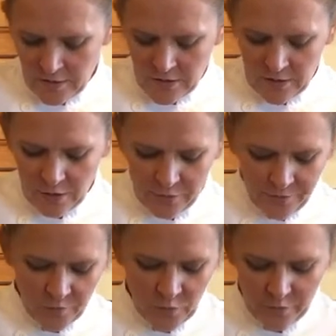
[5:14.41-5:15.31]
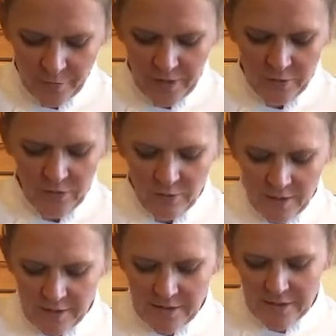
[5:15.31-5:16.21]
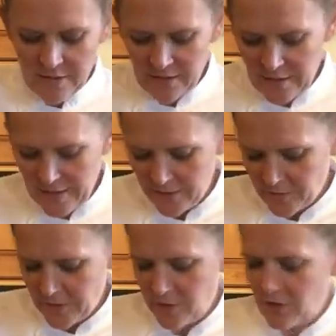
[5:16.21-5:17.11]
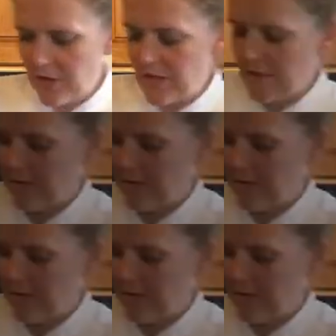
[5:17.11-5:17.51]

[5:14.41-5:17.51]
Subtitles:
So I'll repeat with the rest and add them to the tray.